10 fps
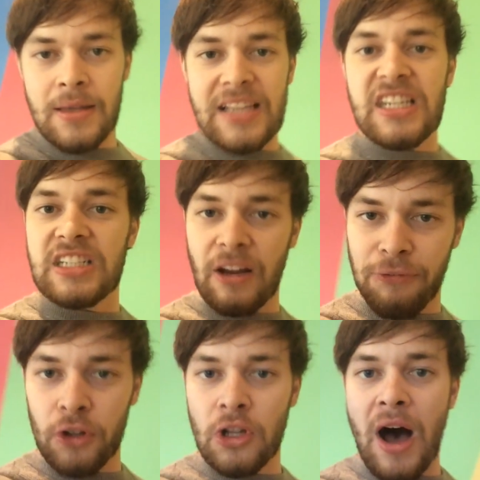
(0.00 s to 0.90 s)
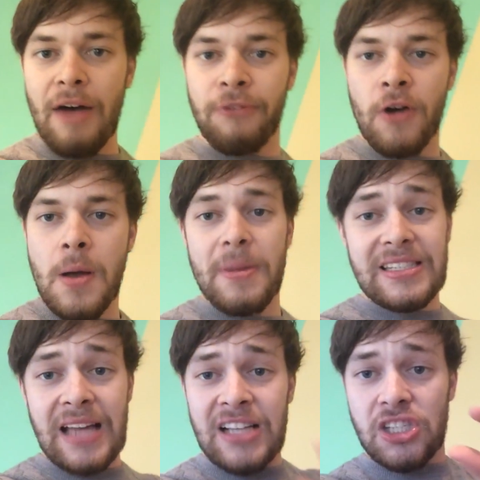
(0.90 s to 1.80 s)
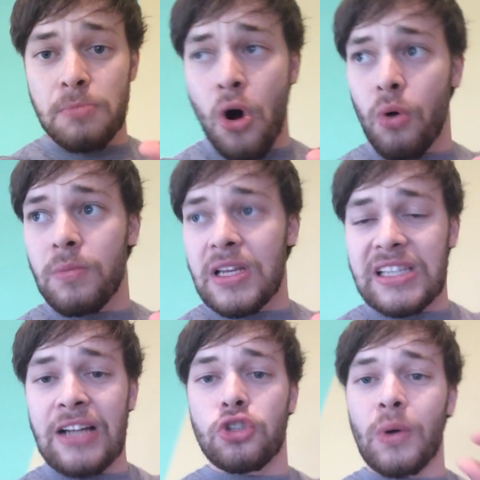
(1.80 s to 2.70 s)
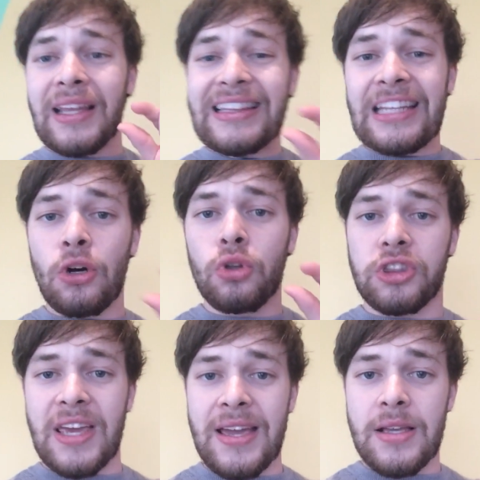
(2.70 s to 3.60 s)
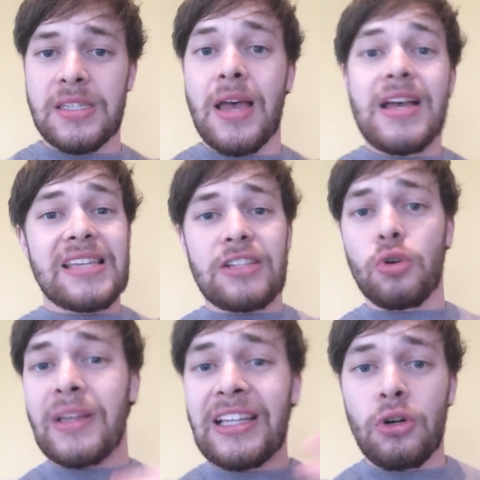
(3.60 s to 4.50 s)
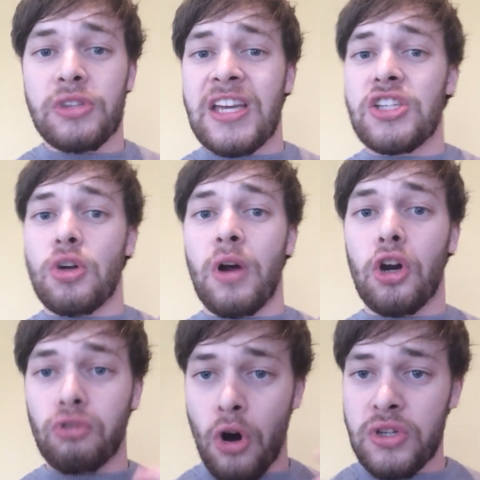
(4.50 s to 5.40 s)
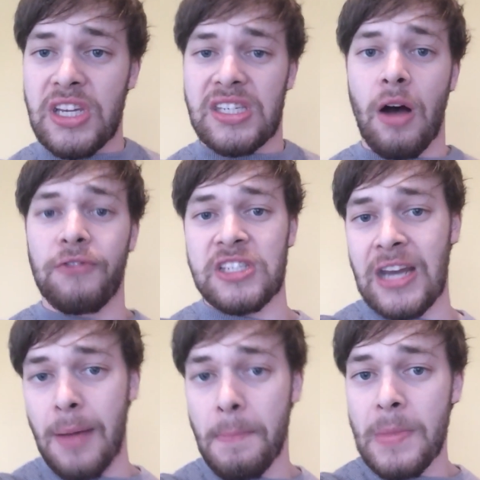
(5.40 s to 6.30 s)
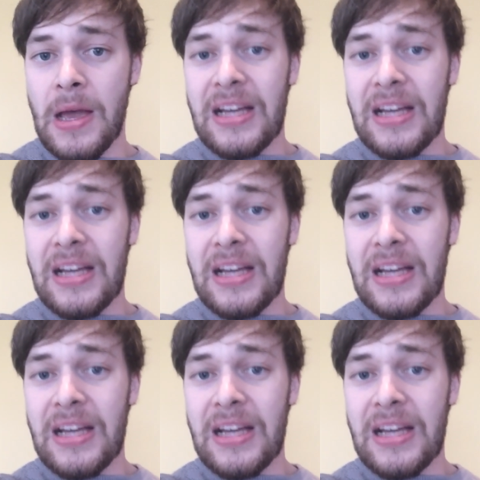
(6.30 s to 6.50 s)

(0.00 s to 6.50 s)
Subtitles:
That's a different life. But start small. Start doing little things. Start doing little things so it grows your self-esteem.